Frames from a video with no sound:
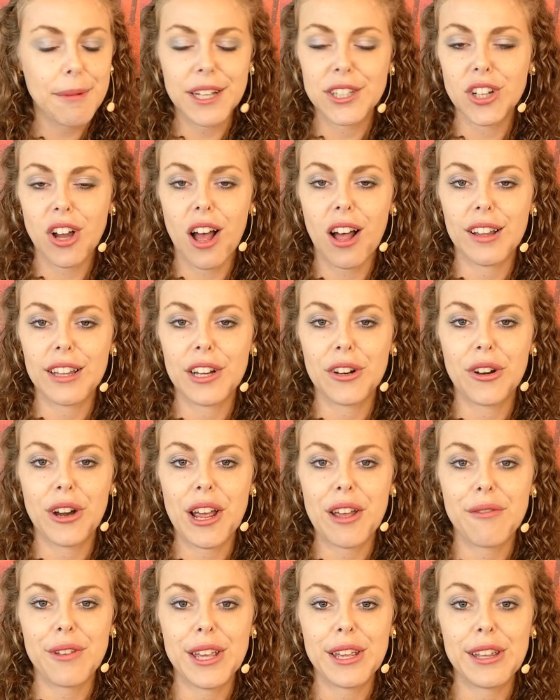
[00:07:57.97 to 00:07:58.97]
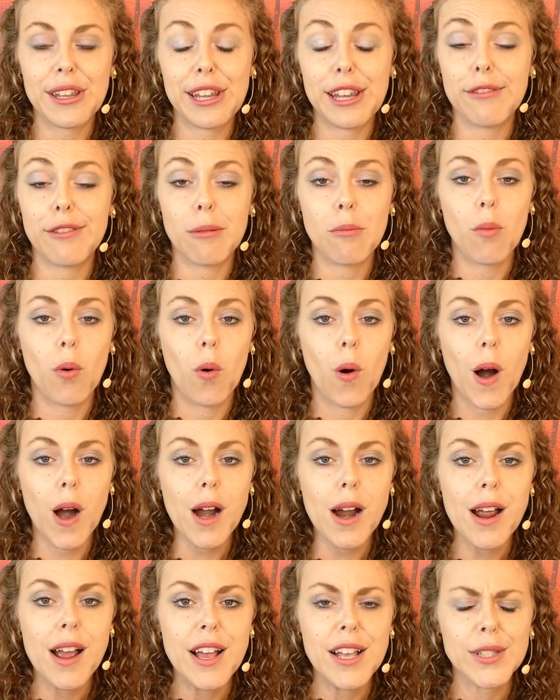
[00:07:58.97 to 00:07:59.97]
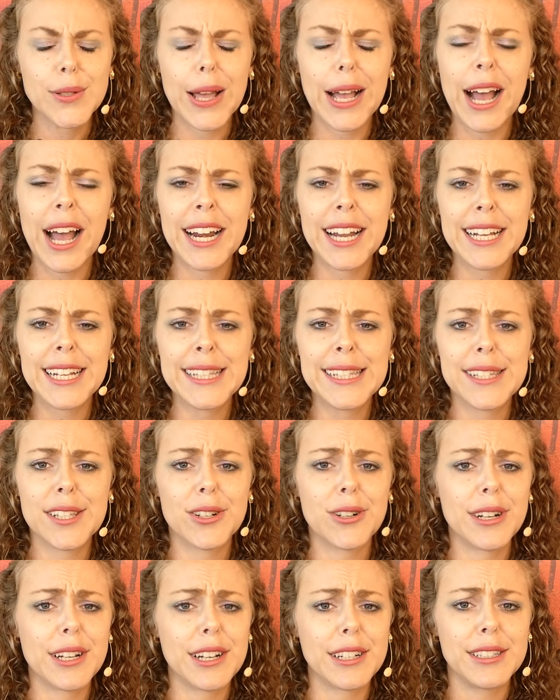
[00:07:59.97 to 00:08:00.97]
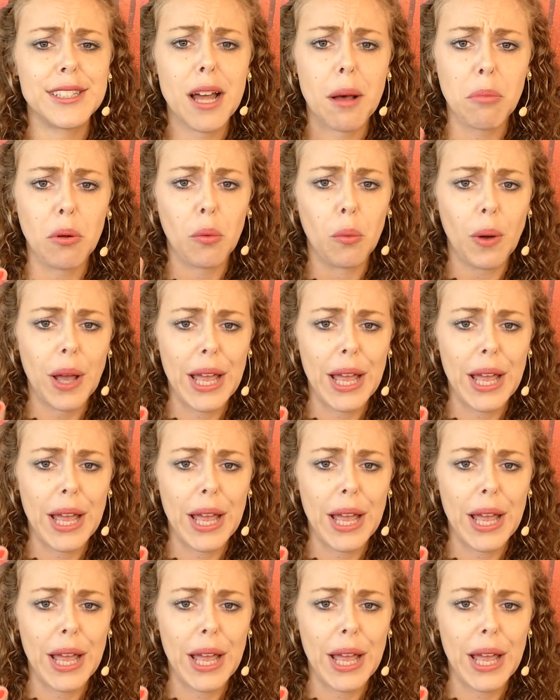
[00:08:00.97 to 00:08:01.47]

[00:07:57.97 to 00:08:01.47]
my chocolate craving even more. So I kind of consider it a double